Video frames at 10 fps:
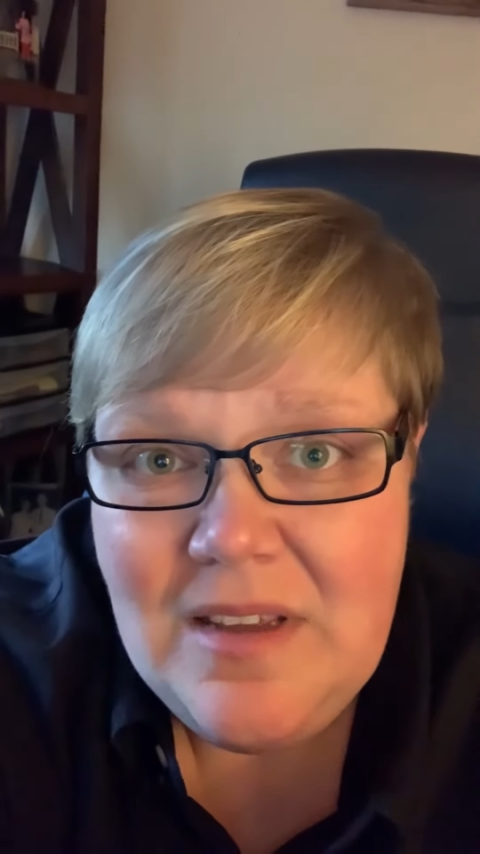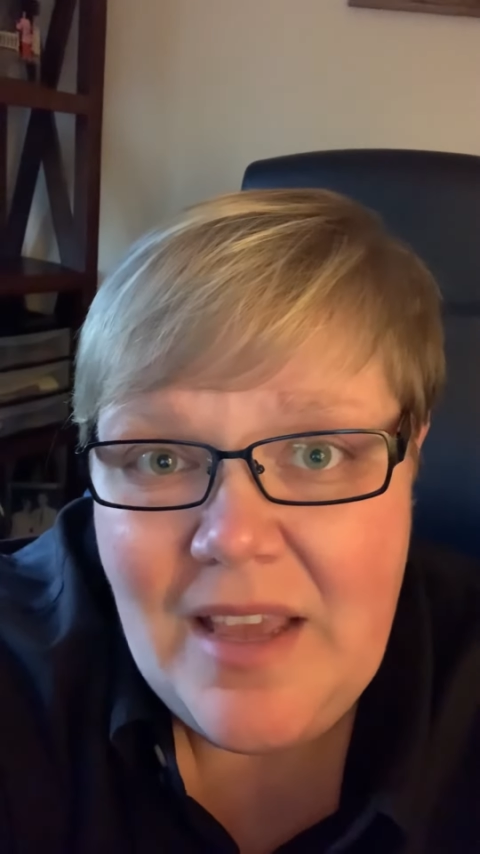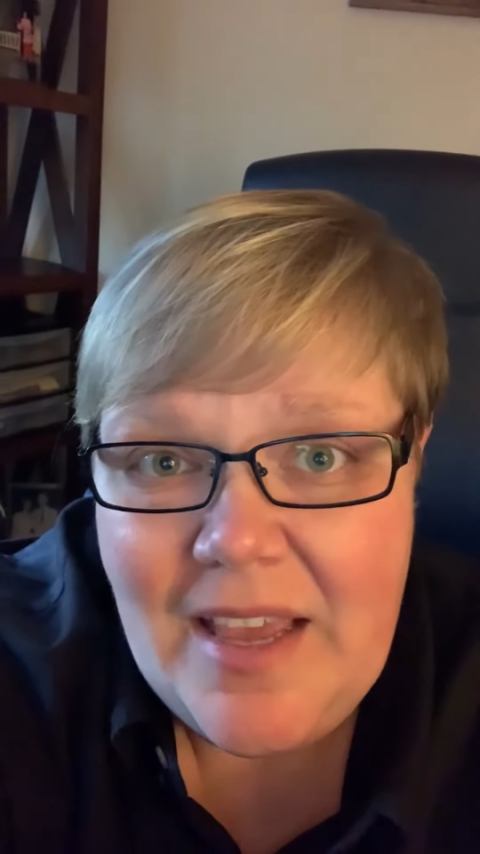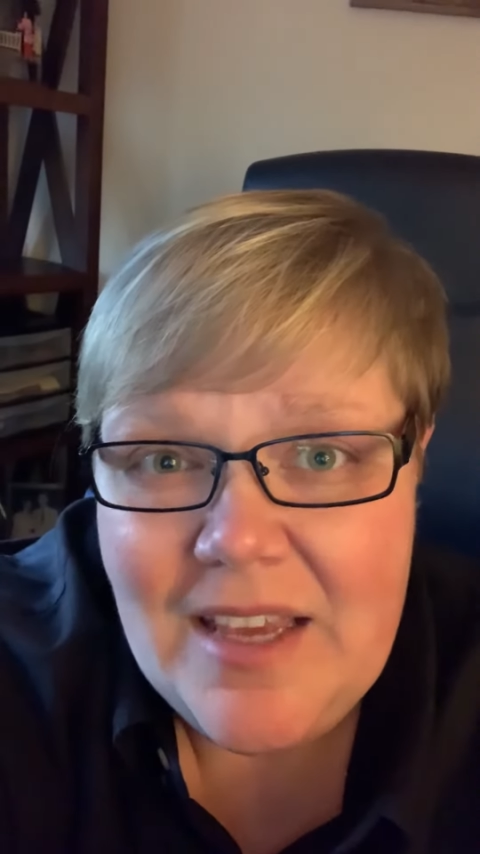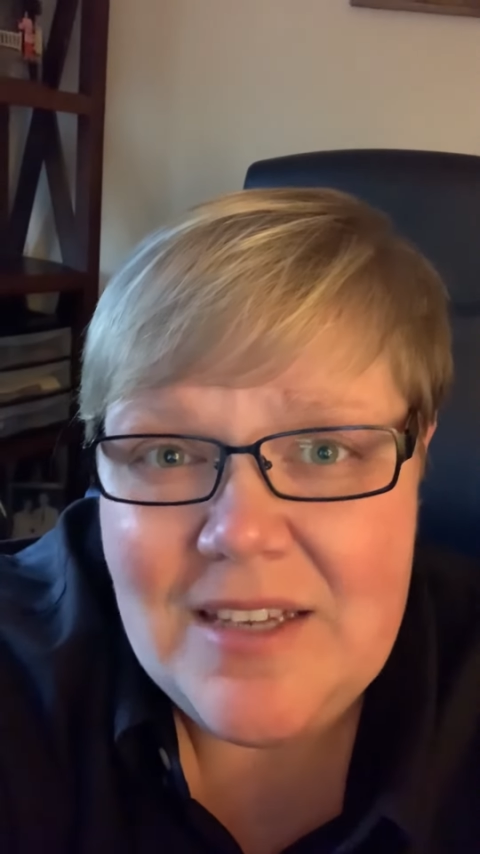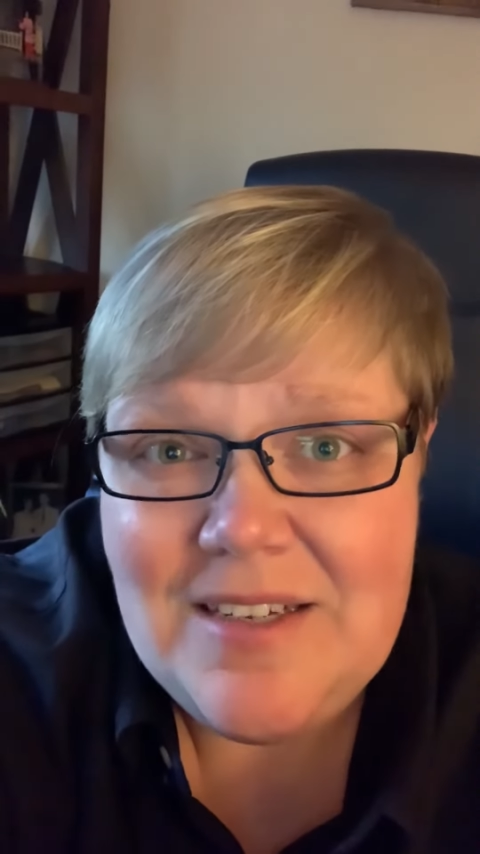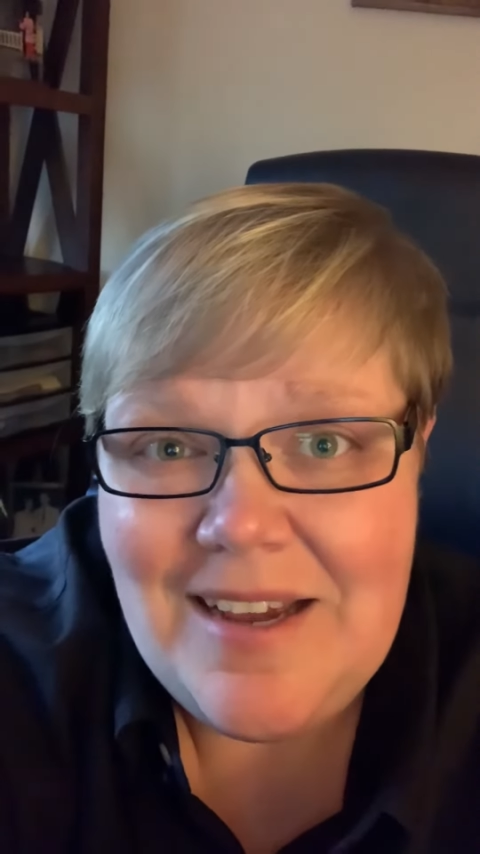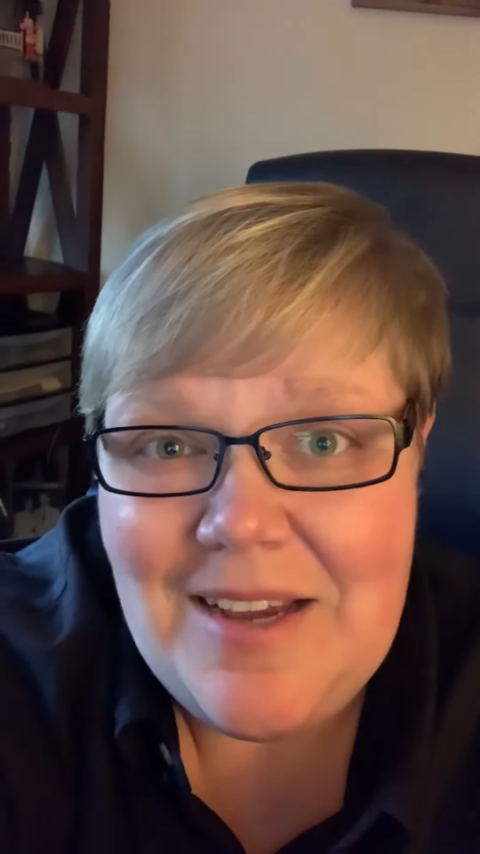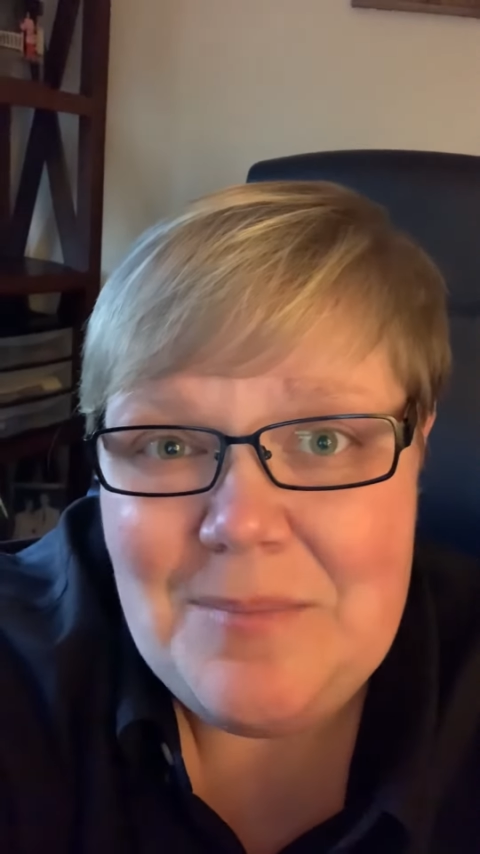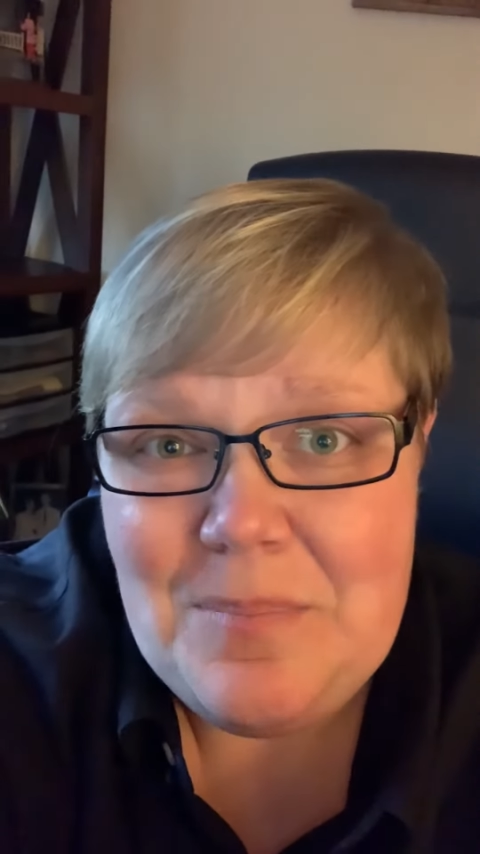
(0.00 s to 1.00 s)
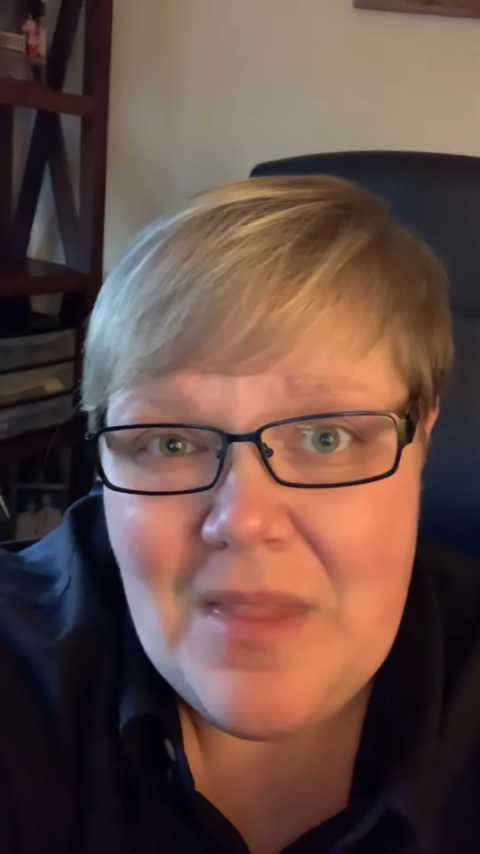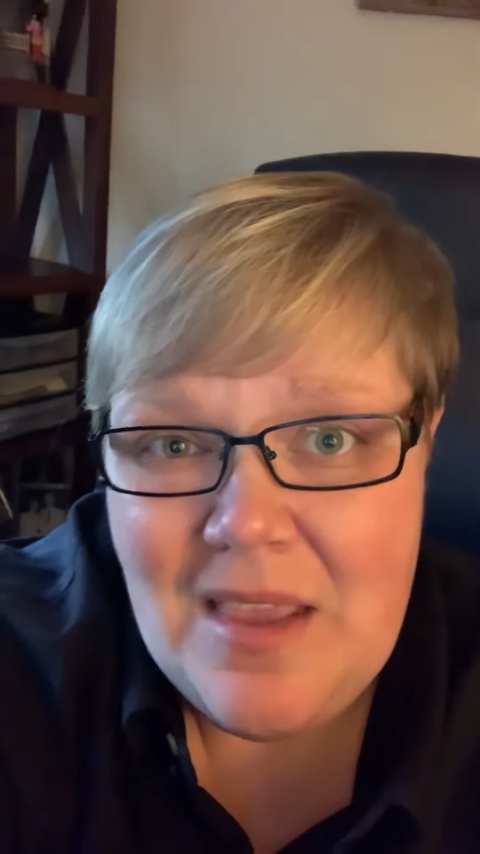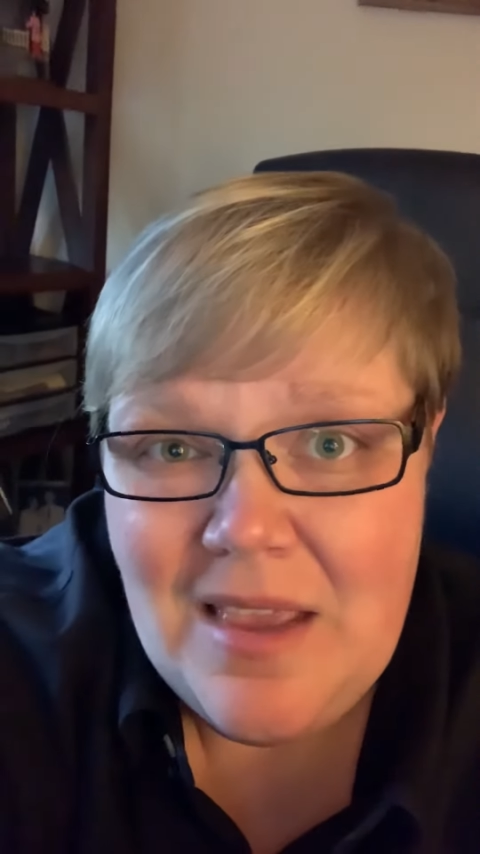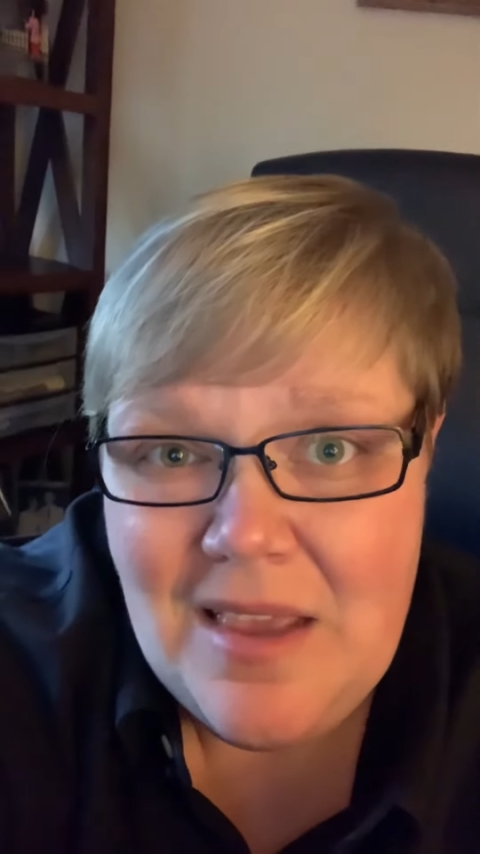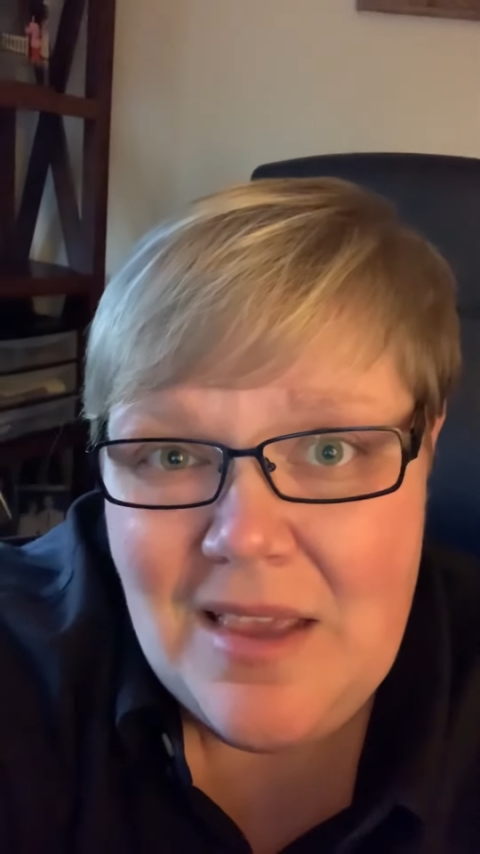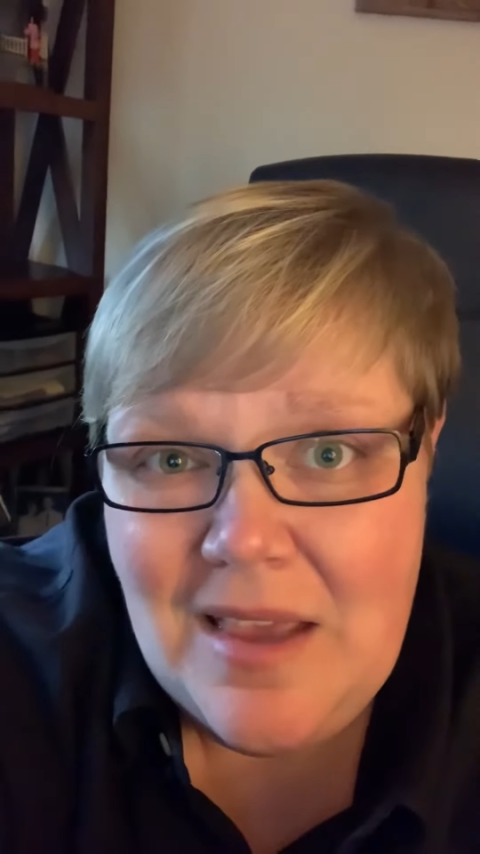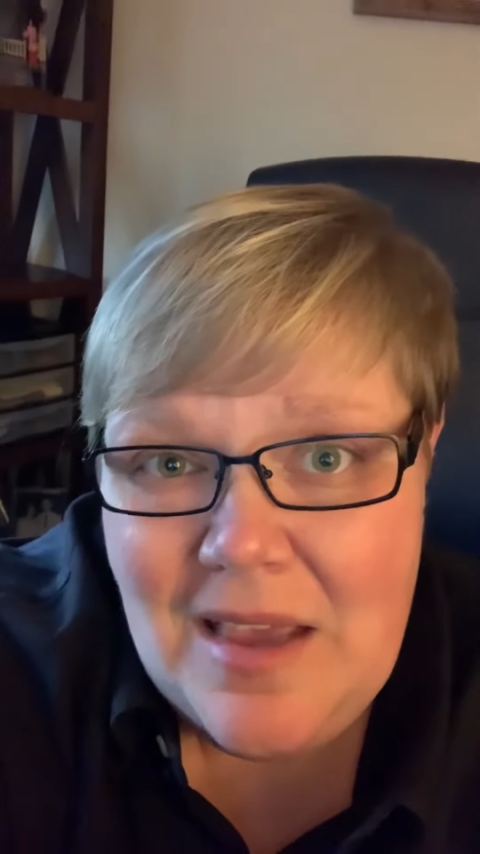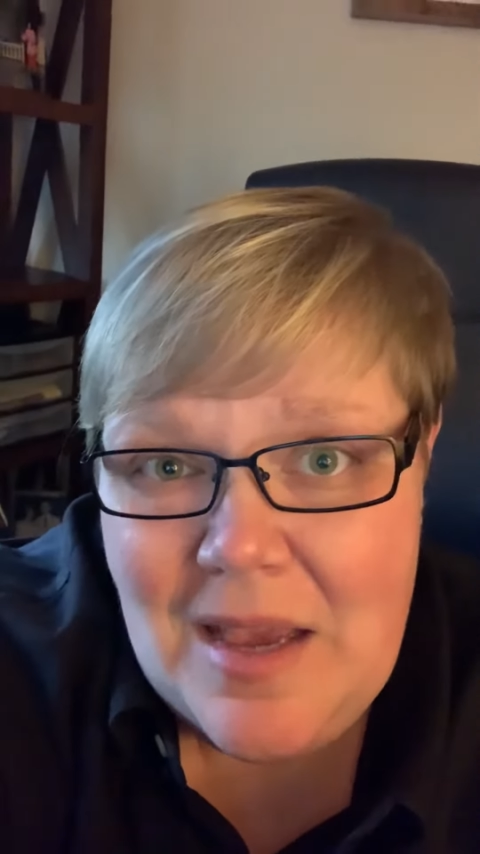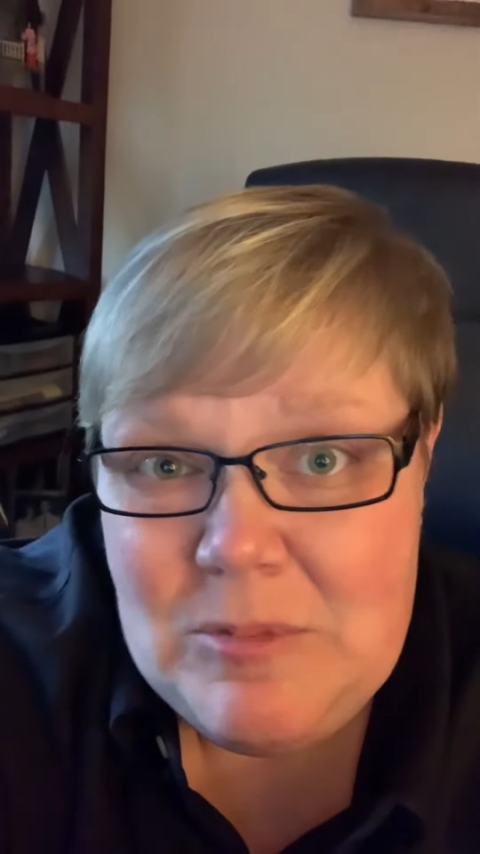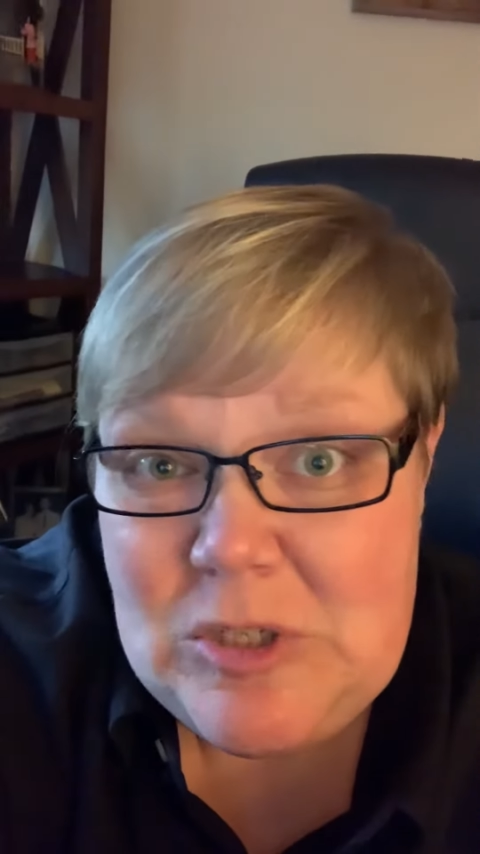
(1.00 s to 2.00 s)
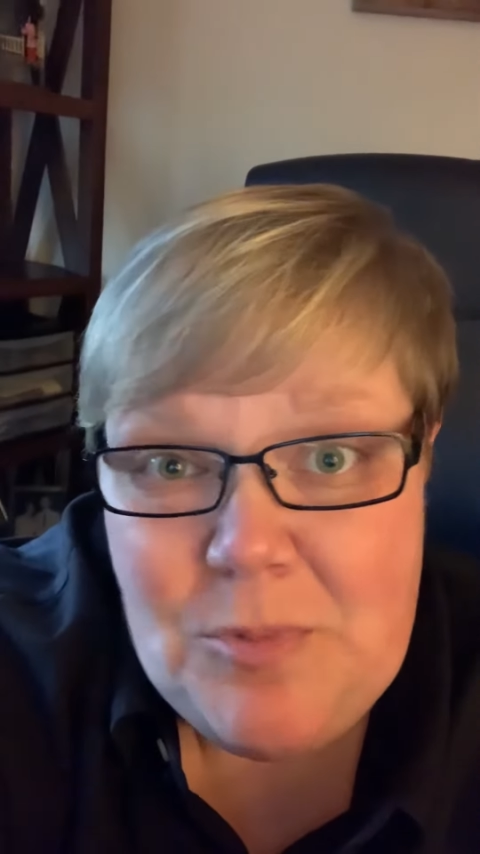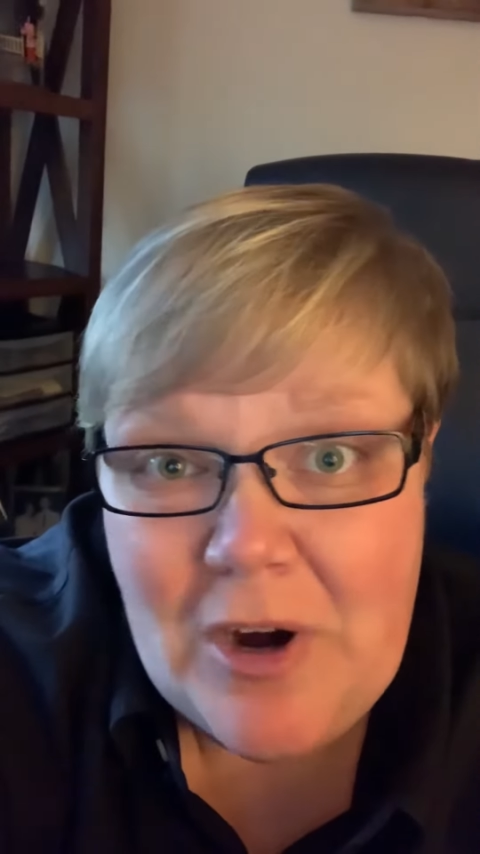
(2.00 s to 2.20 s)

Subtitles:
And I'm just